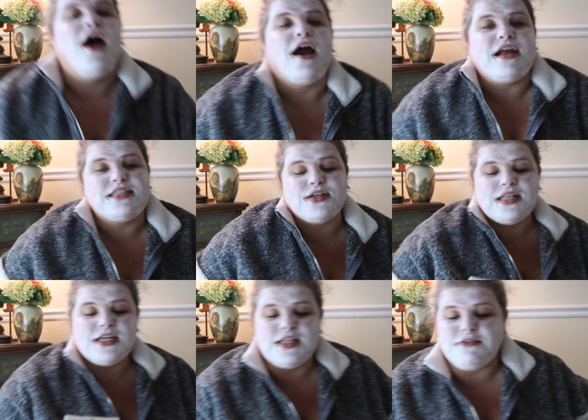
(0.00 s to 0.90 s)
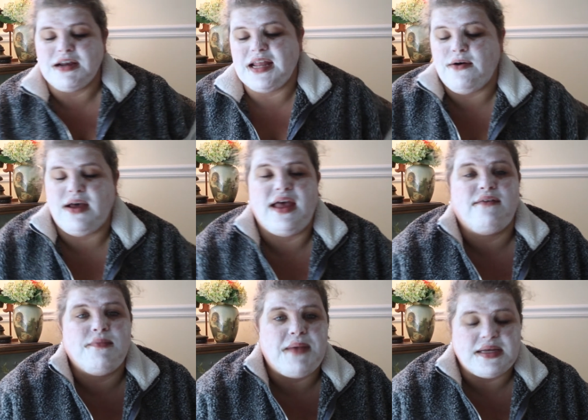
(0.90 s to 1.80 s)
All right, so clearly right now I
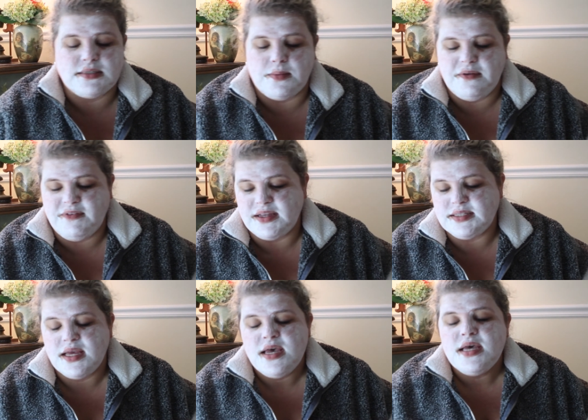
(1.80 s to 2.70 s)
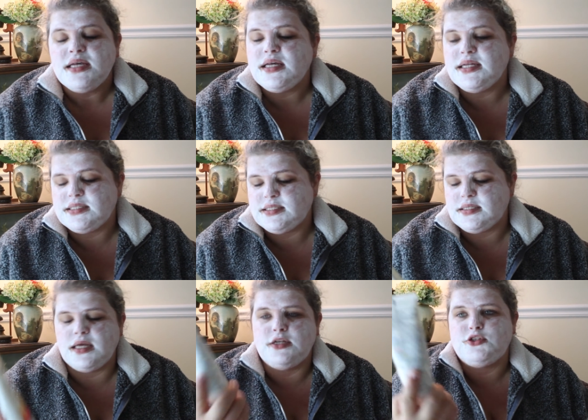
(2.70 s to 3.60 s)
have a mask on my face.
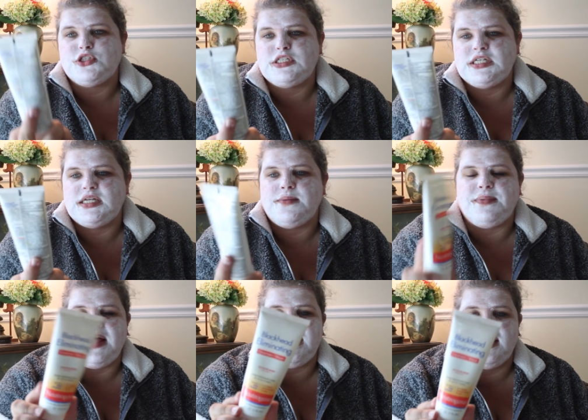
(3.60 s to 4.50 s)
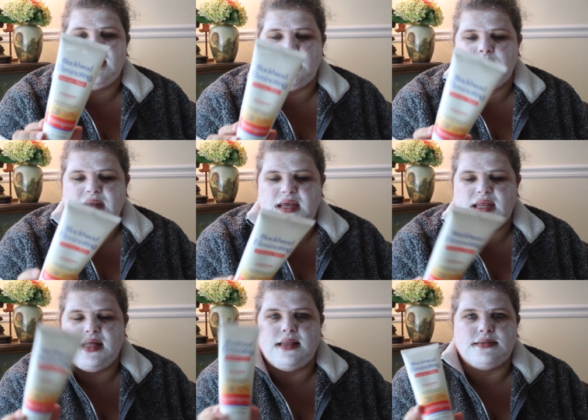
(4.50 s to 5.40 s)
It's a Neutrogena Blackhead
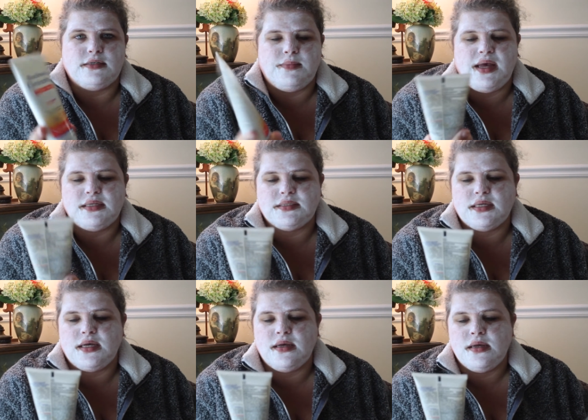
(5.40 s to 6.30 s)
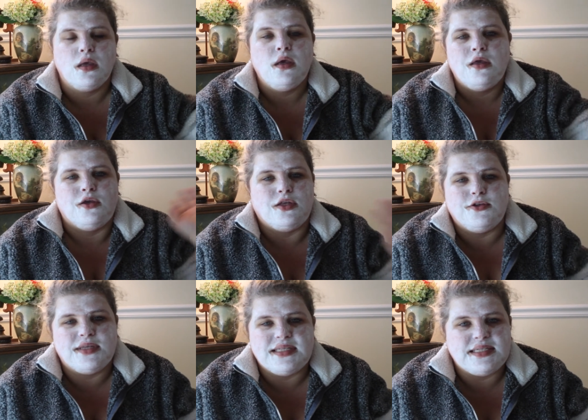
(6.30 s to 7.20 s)
Eliminating Cleanser Mask. You can
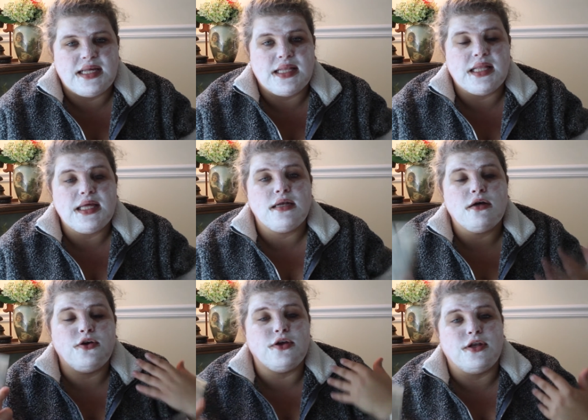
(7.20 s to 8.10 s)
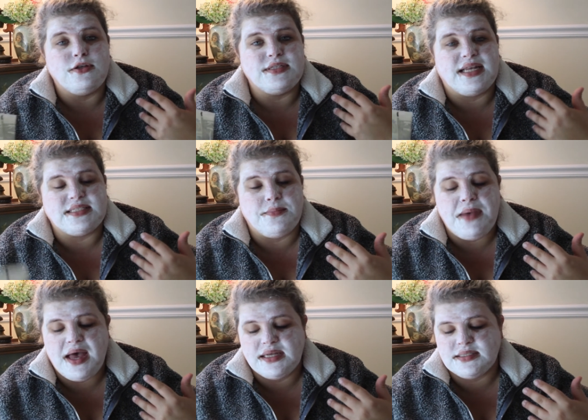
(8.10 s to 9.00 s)
use it as a daily cleaner or you can use it as a
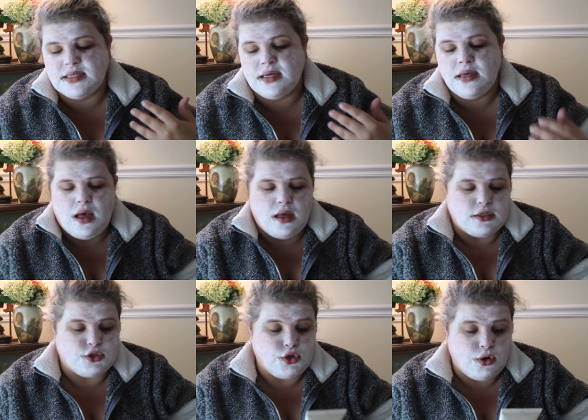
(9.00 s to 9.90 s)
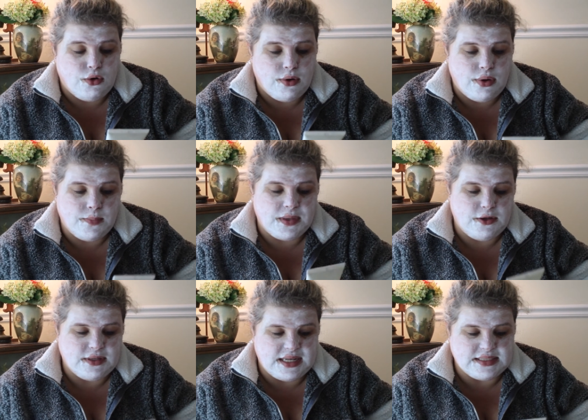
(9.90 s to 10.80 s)
mask. Uh, so I'm going to
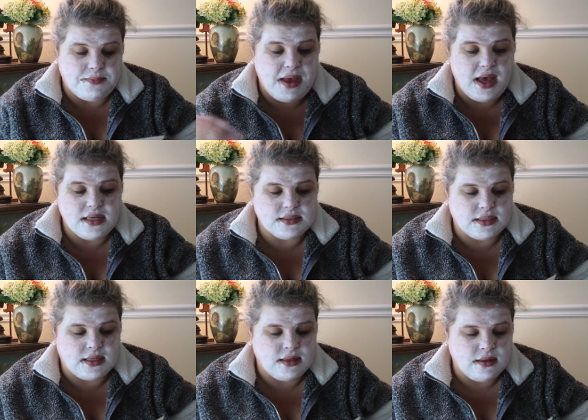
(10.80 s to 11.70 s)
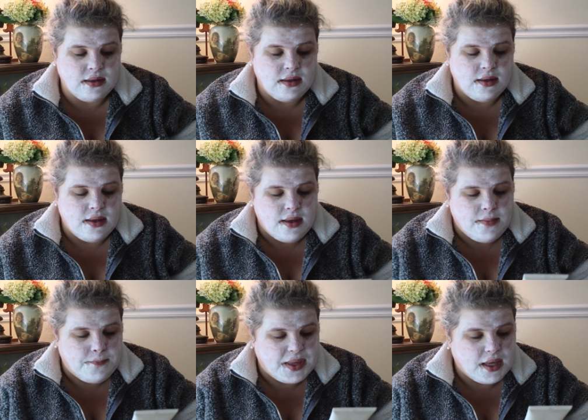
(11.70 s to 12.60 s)
use it as a mask
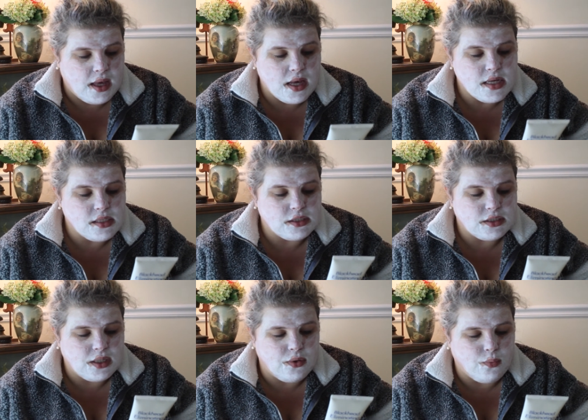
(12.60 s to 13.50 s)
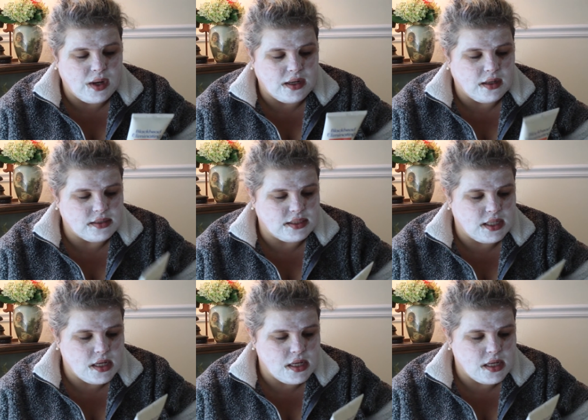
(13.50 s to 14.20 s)
because why not?